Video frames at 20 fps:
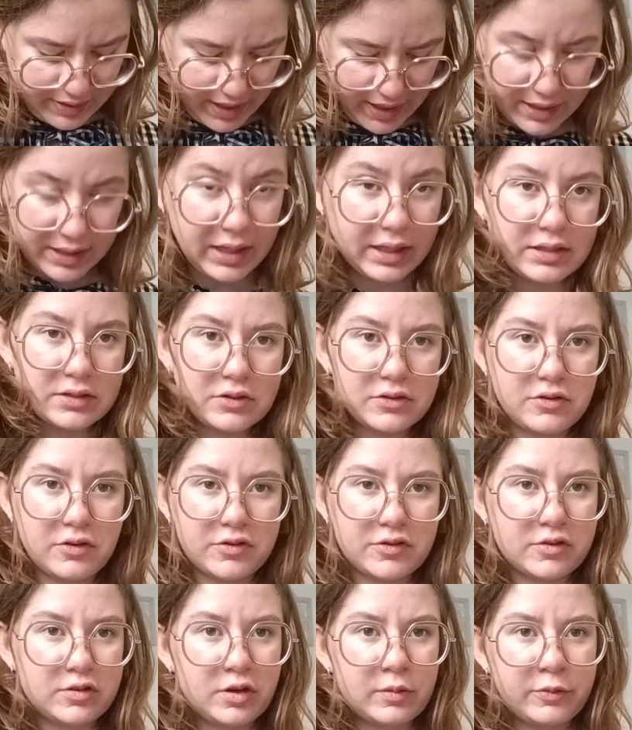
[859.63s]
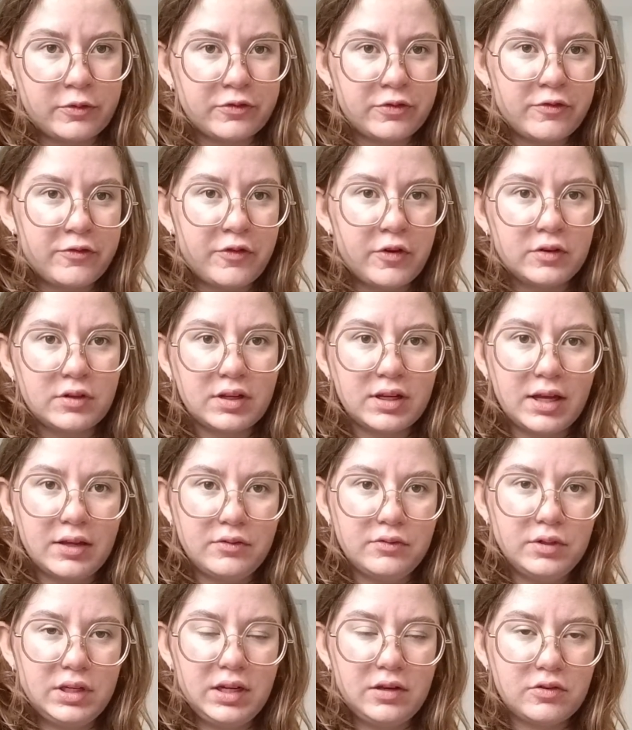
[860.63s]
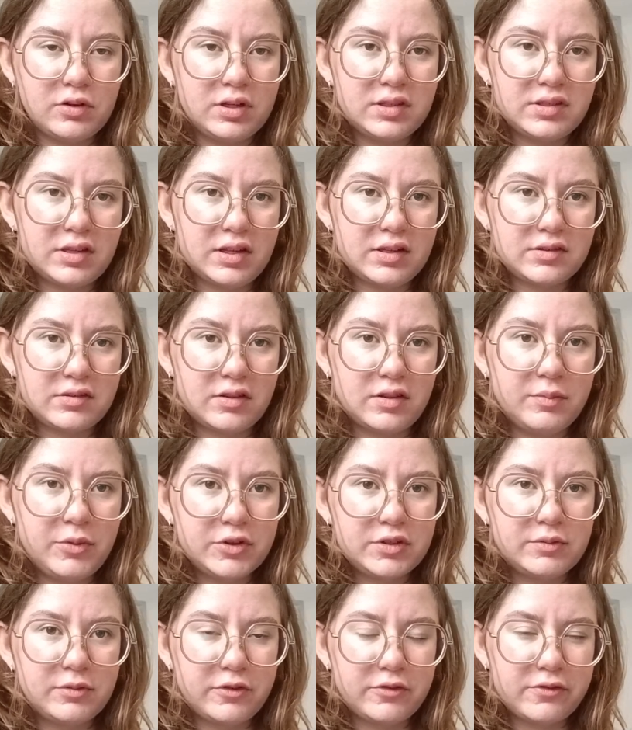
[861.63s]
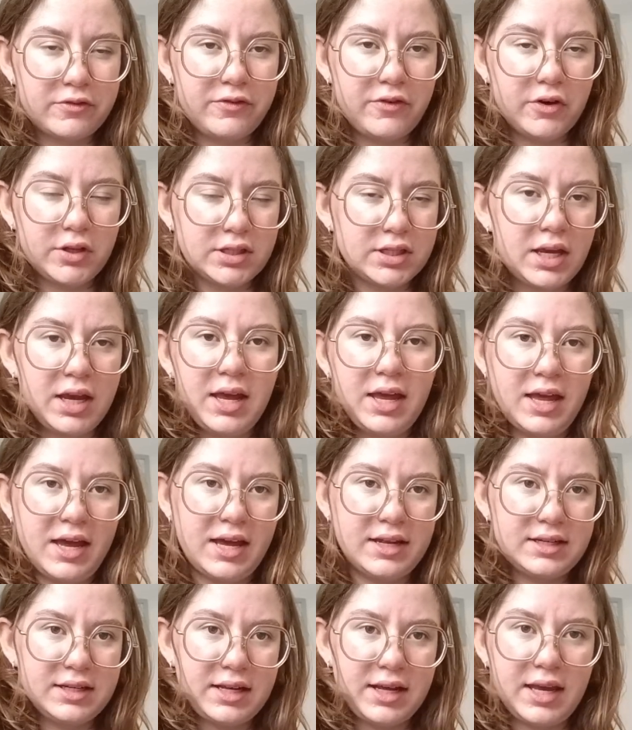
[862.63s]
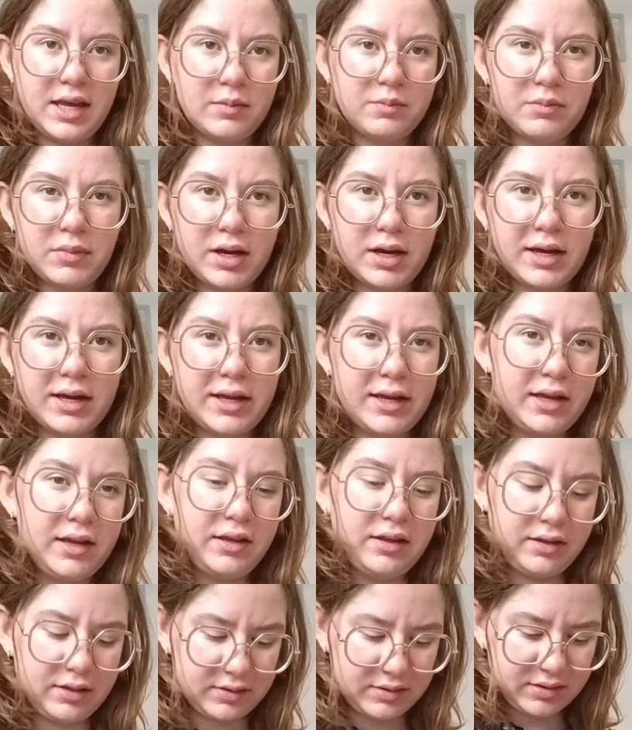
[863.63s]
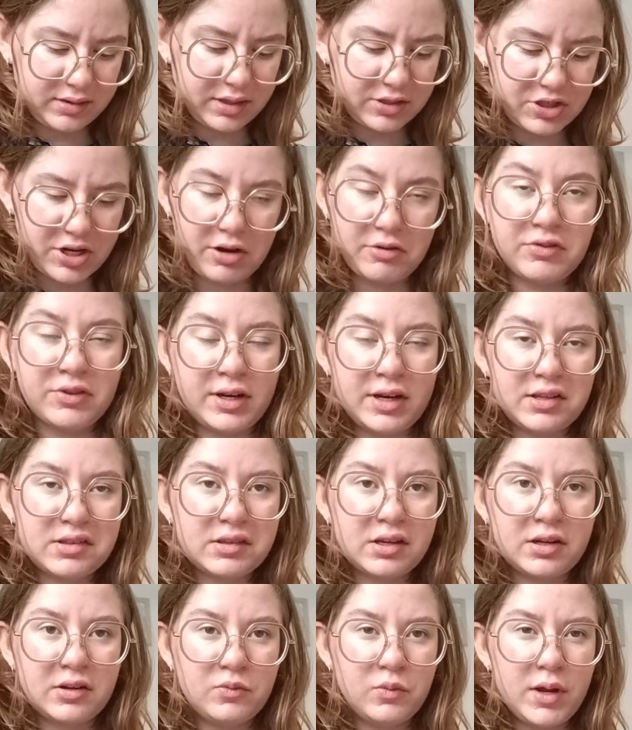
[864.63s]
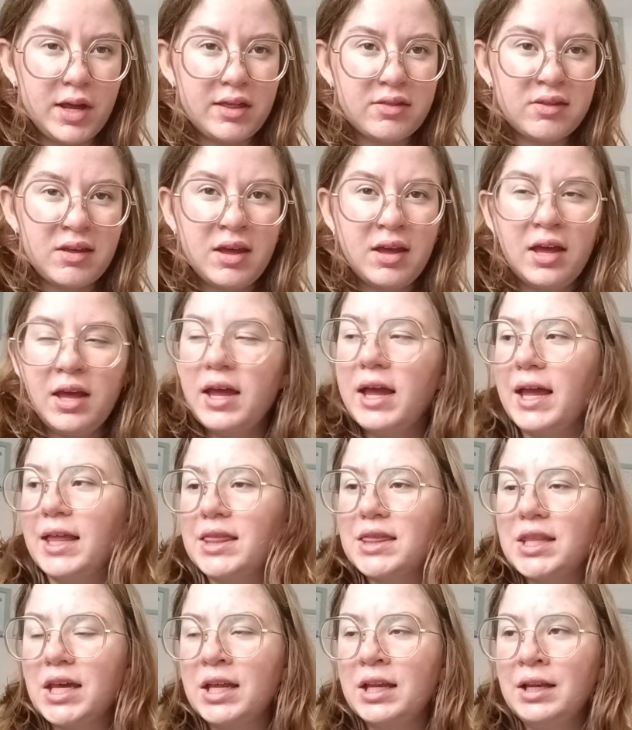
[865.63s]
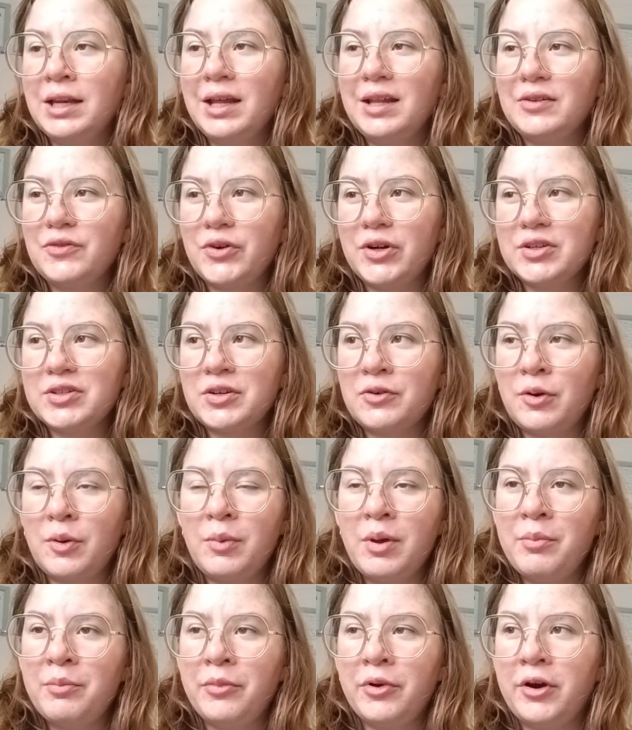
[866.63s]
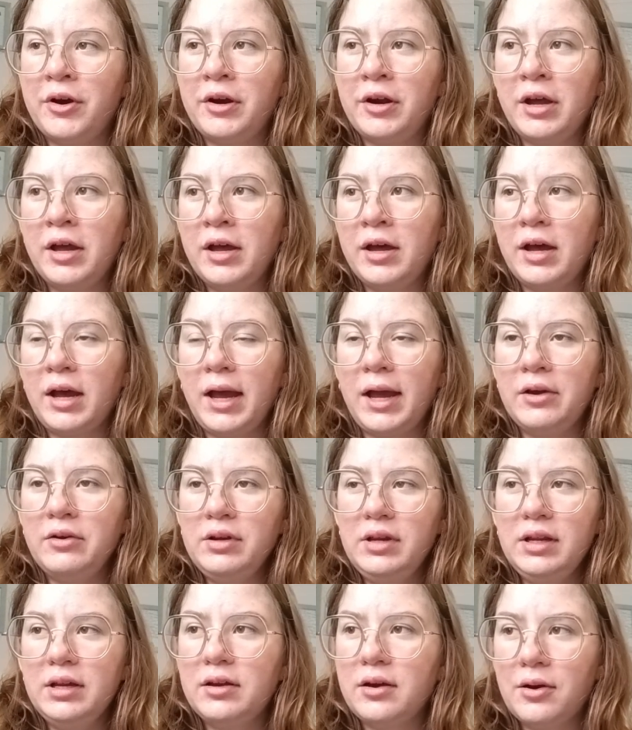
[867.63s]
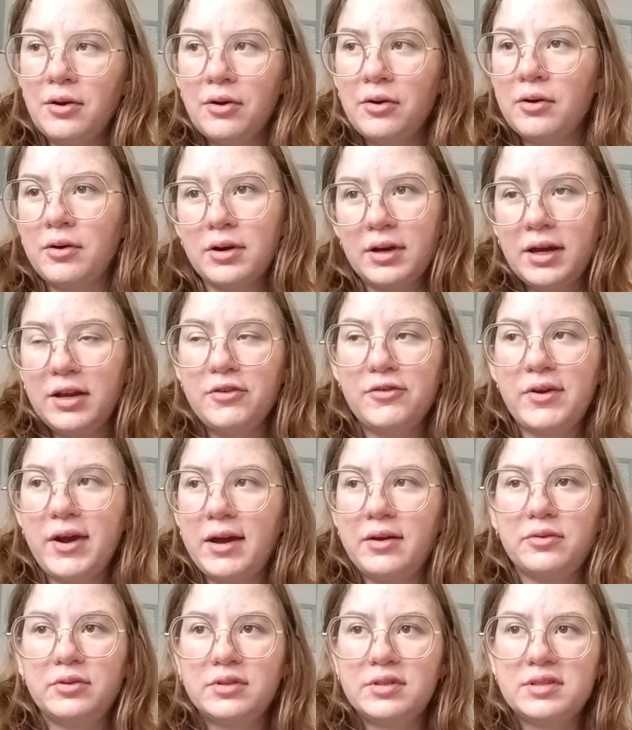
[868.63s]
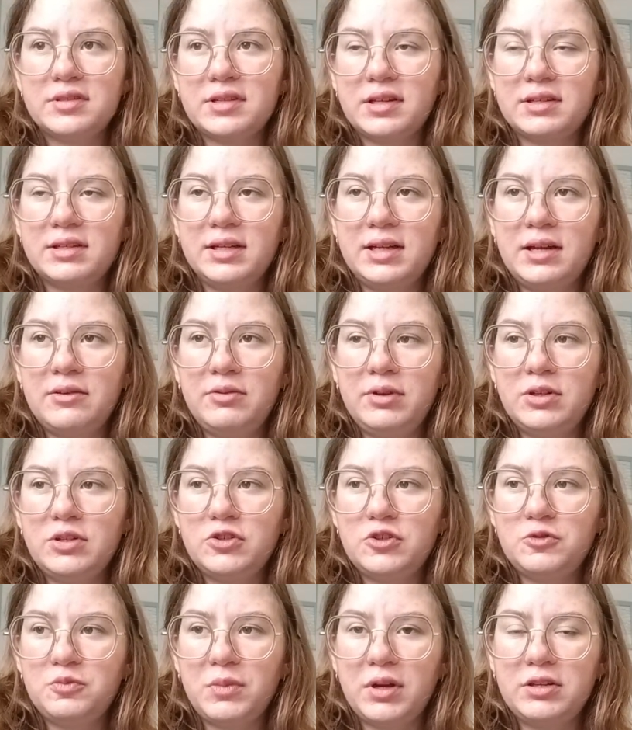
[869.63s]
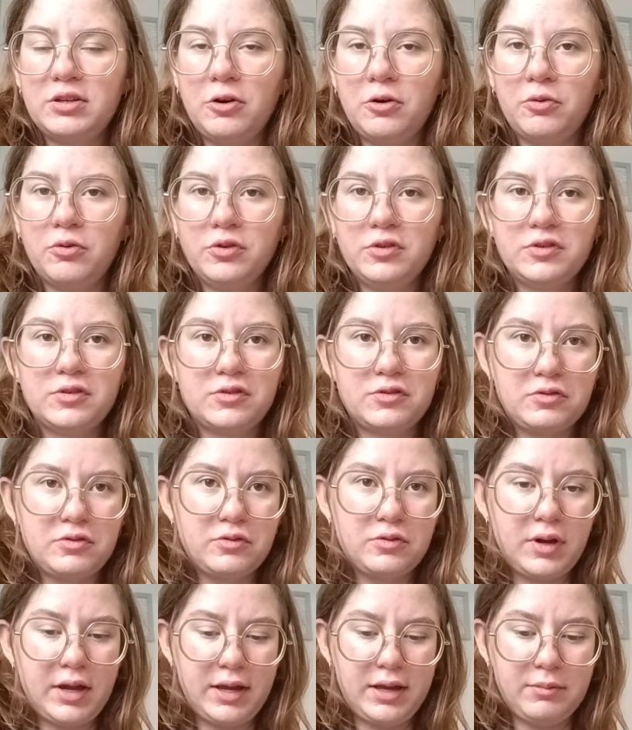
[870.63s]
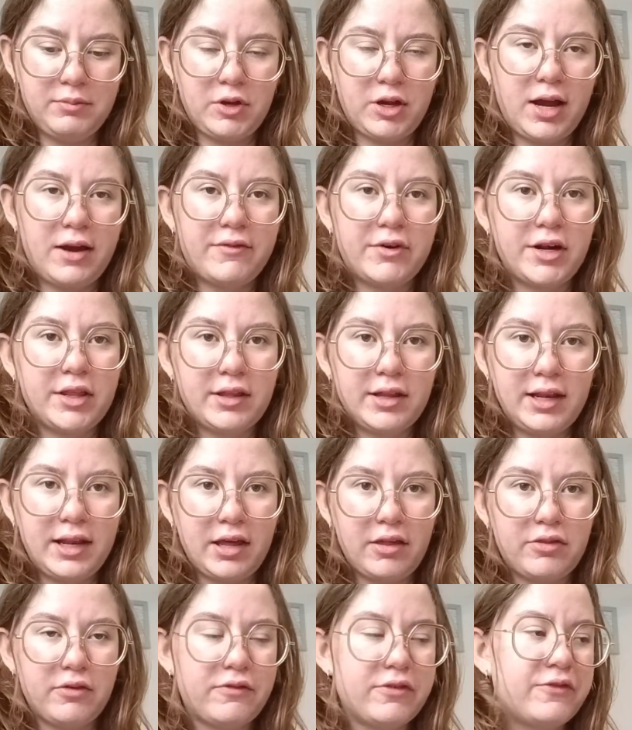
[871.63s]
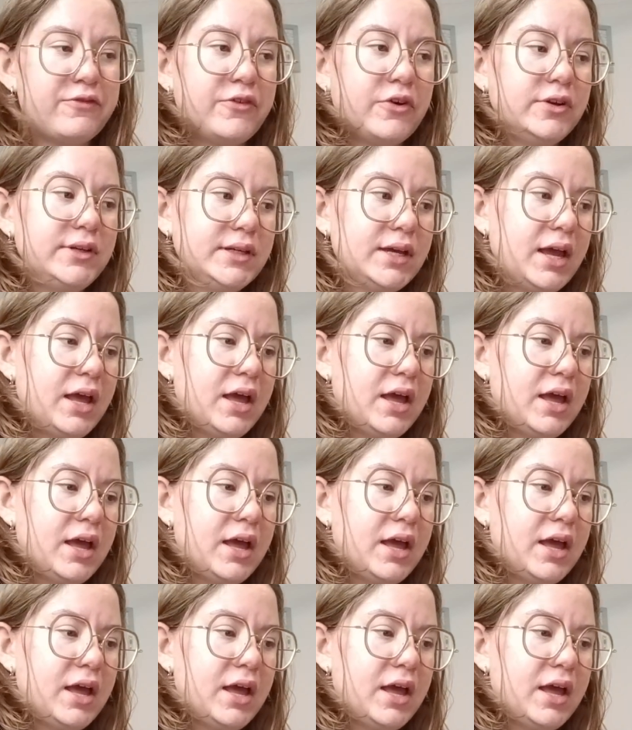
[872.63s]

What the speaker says: I knit across the top of the foot and I do decreases on the bottom of the foot until I hit my stitch count that I started with. And then, as far as I remember, I only go in rounds until I reach my toes, so I'm covering the length of the foot.